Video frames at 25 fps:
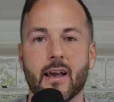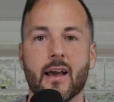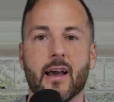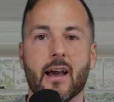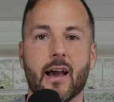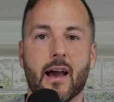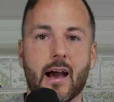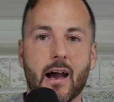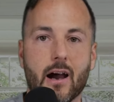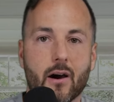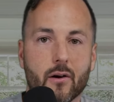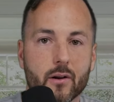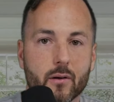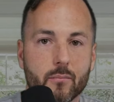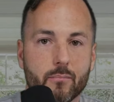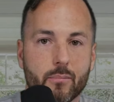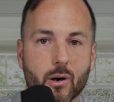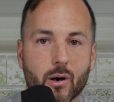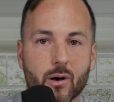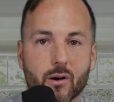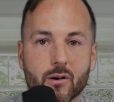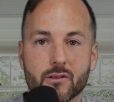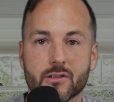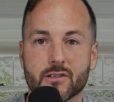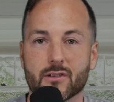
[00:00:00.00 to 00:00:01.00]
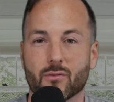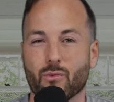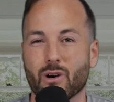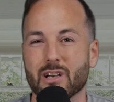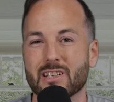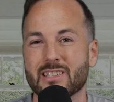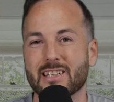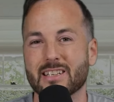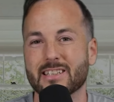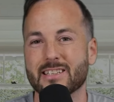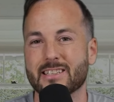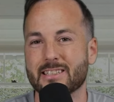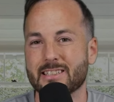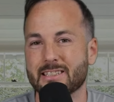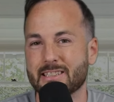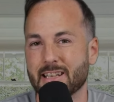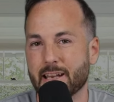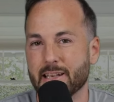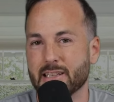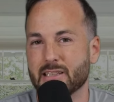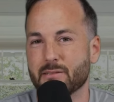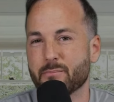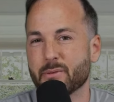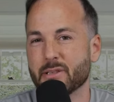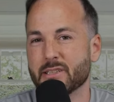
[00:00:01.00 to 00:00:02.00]
how to post, what to say
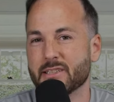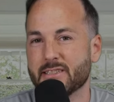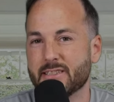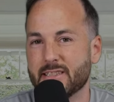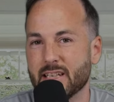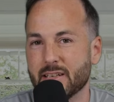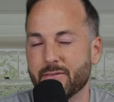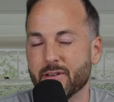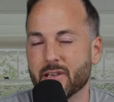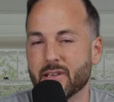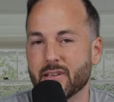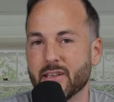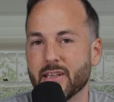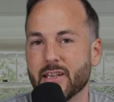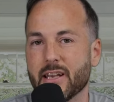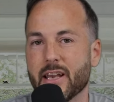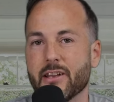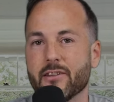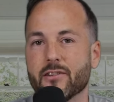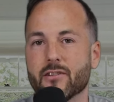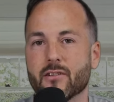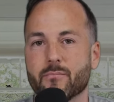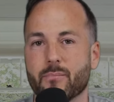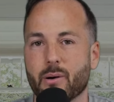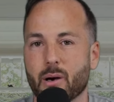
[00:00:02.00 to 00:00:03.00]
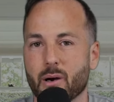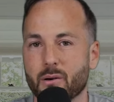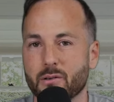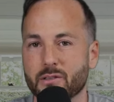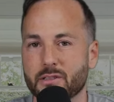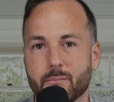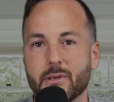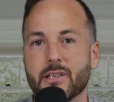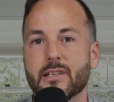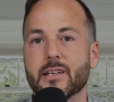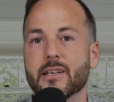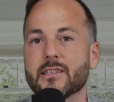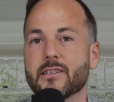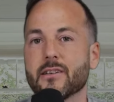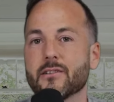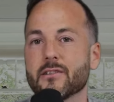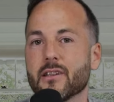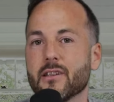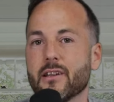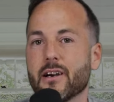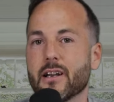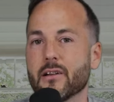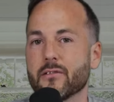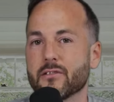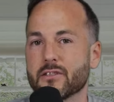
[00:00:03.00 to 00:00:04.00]
specifically in your post, because there's a
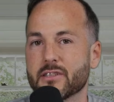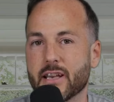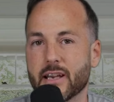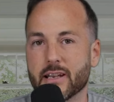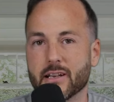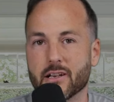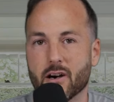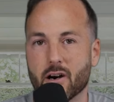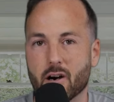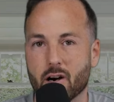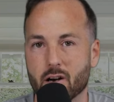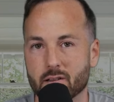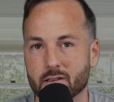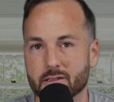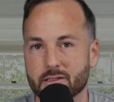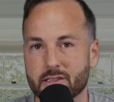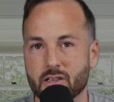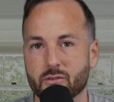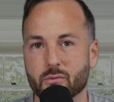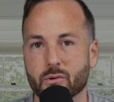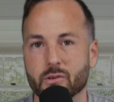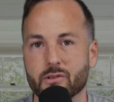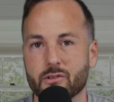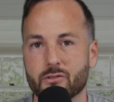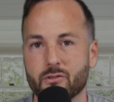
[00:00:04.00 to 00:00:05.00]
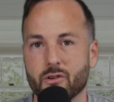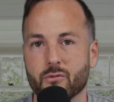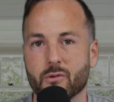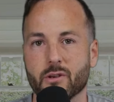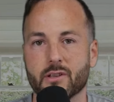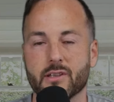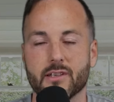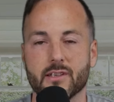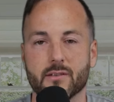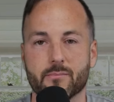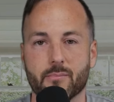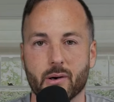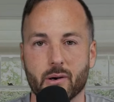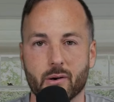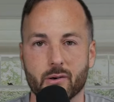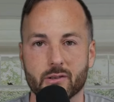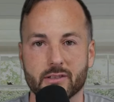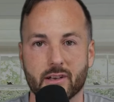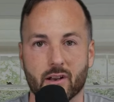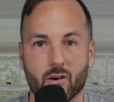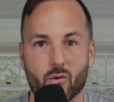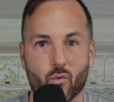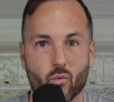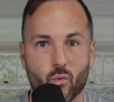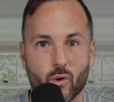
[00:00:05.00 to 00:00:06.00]
lot of psychology we're doing with these posts
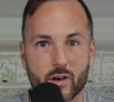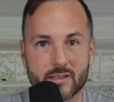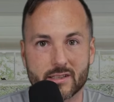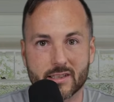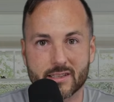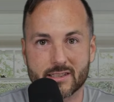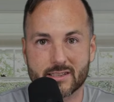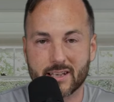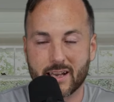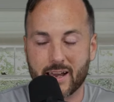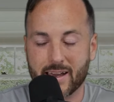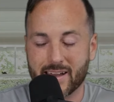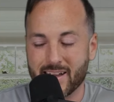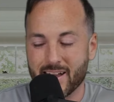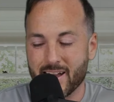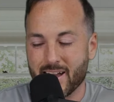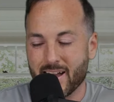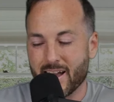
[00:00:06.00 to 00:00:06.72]
on what to say,